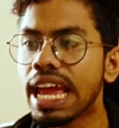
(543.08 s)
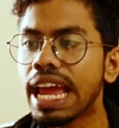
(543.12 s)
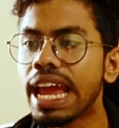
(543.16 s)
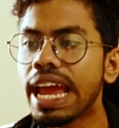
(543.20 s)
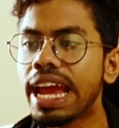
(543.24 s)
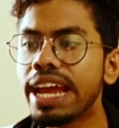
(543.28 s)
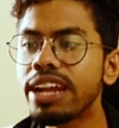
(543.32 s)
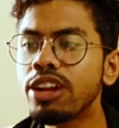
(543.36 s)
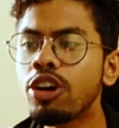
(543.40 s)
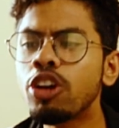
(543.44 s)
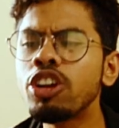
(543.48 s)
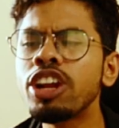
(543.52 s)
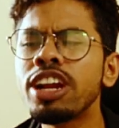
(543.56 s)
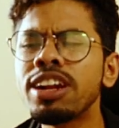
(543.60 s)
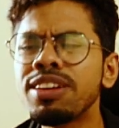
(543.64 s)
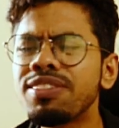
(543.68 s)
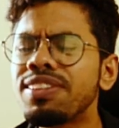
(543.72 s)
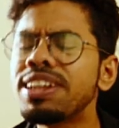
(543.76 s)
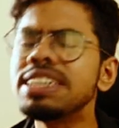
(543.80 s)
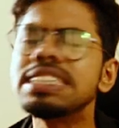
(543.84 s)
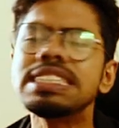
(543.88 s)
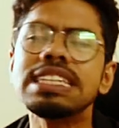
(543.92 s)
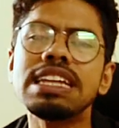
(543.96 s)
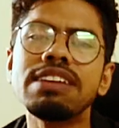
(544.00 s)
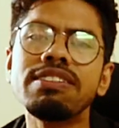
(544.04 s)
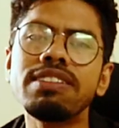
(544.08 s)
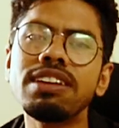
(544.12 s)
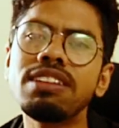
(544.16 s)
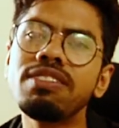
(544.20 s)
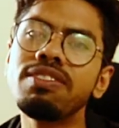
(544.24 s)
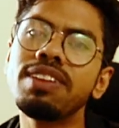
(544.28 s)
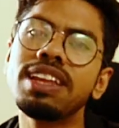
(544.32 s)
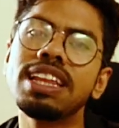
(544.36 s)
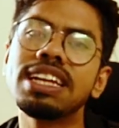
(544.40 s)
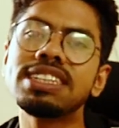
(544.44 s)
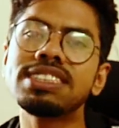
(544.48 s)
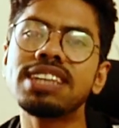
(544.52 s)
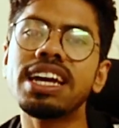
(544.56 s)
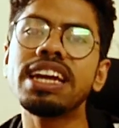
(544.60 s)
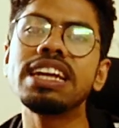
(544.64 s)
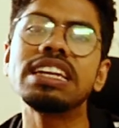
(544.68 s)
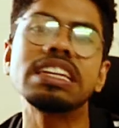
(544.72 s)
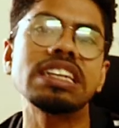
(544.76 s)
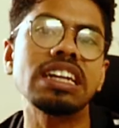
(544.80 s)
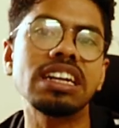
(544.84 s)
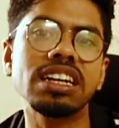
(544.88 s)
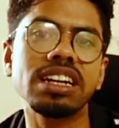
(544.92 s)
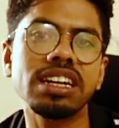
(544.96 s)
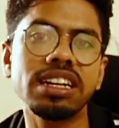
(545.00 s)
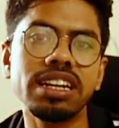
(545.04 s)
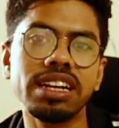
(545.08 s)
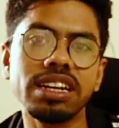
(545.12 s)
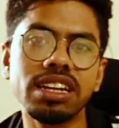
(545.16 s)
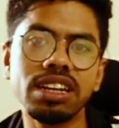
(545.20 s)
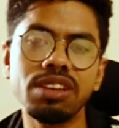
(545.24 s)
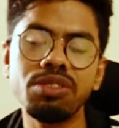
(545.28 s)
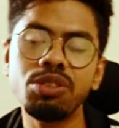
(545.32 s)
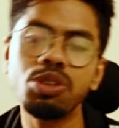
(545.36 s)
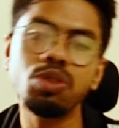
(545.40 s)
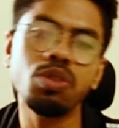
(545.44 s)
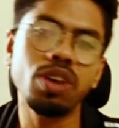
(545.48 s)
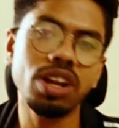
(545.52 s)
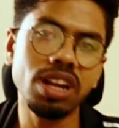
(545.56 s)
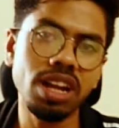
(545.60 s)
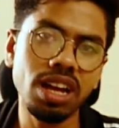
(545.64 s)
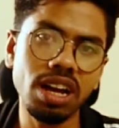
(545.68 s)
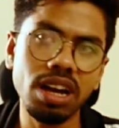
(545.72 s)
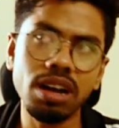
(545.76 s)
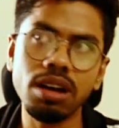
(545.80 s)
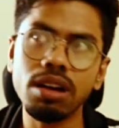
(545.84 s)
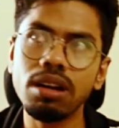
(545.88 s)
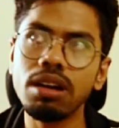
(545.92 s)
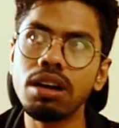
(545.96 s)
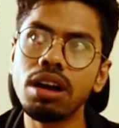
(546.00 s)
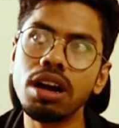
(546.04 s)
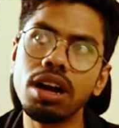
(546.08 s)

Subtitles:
And on advanced level, VLSI Interconnect, if you wanna